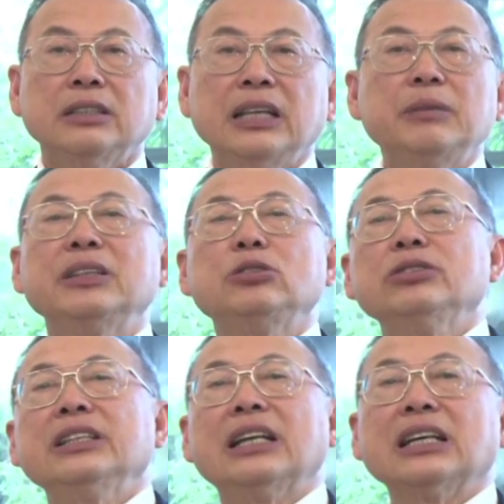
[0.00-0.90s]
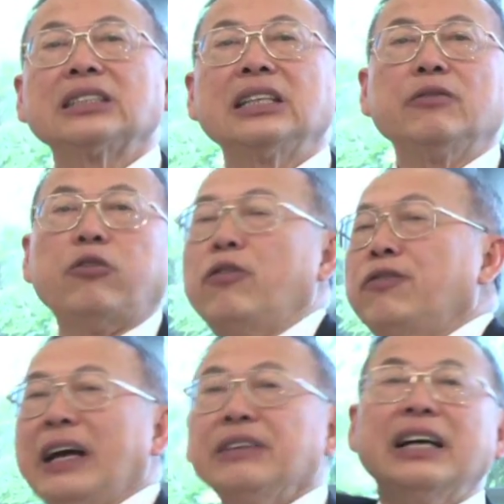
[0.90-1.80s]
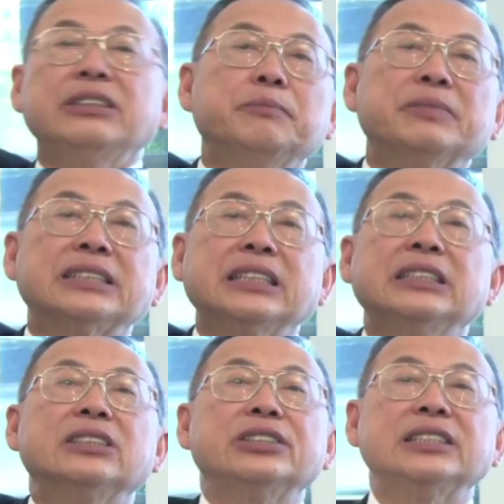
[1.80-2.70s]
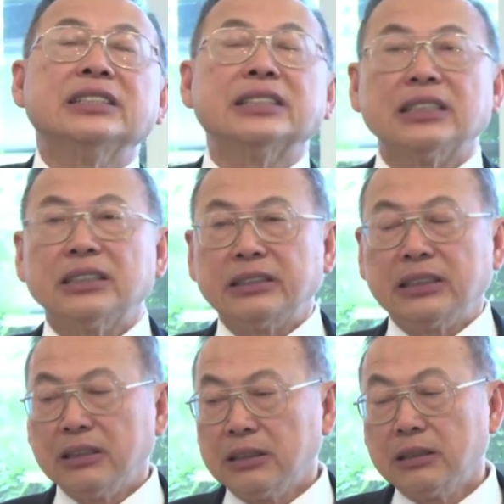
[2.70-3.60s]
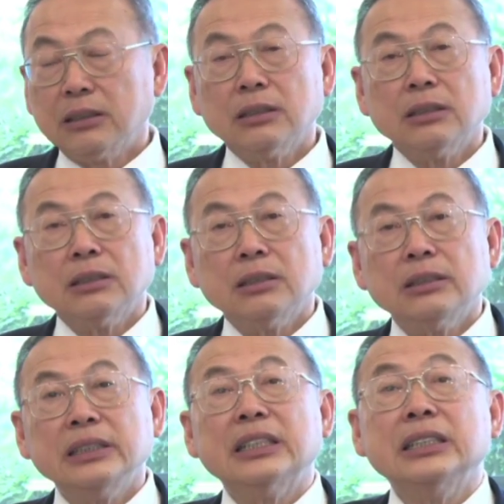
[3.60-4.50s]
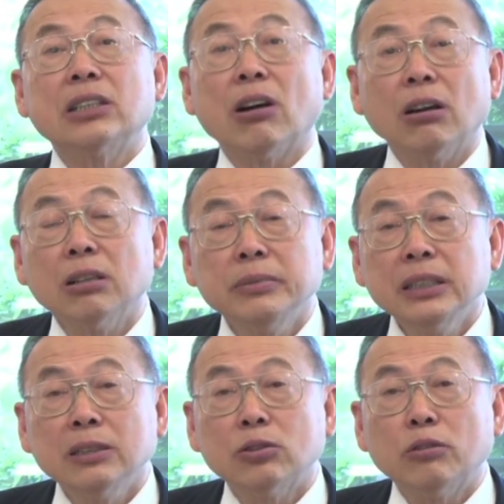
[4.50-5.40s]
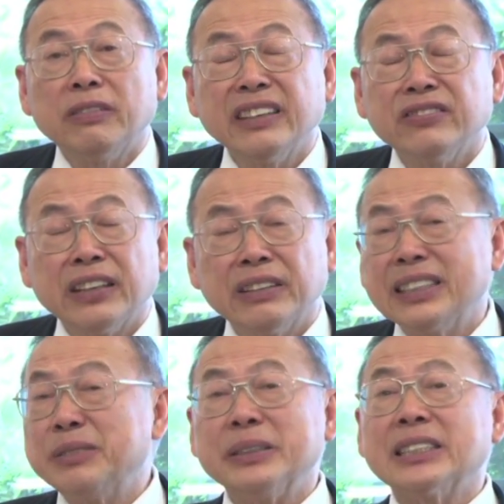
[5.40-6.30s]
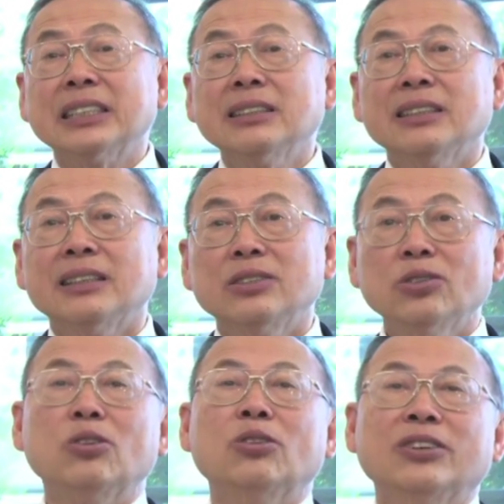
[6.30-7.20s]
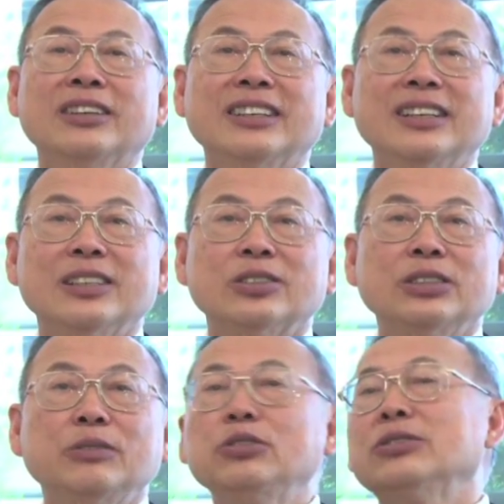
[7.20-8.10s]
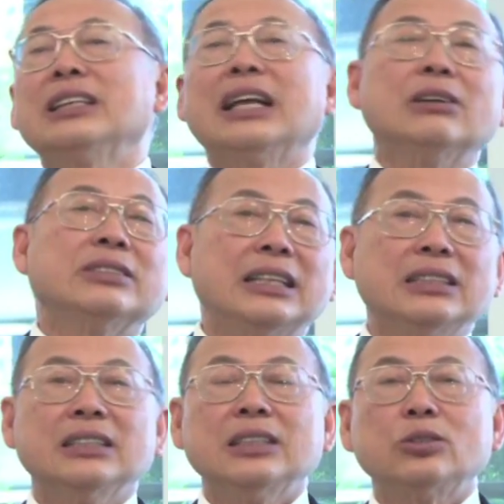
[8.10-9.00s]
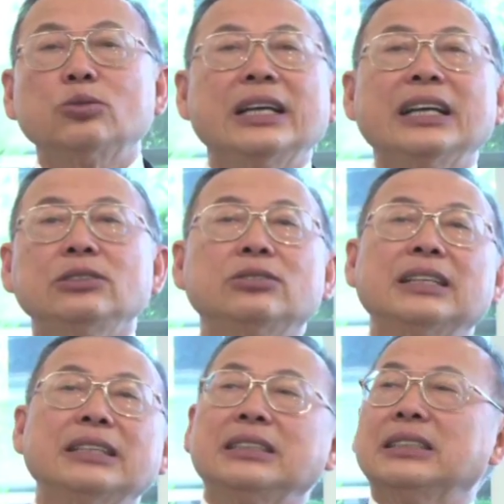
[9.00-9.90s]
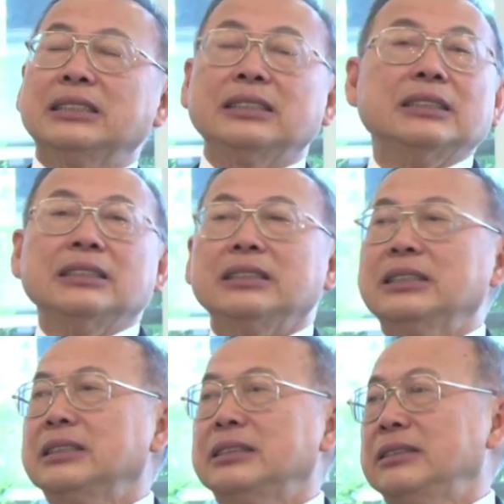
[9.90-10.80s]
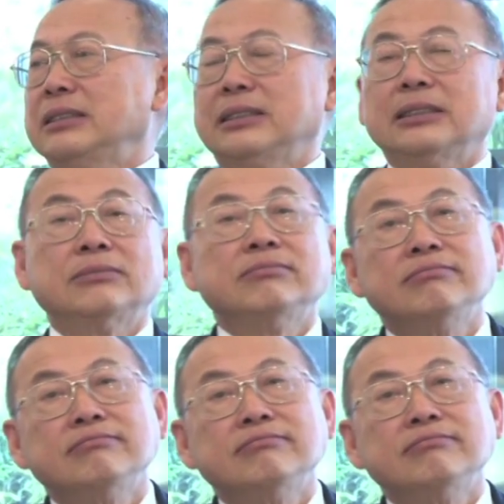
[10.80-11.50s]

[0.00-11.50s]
Labor union asking for 500% increase in salary. Did the economy grow by 500%? No. So if you allow that, today you let the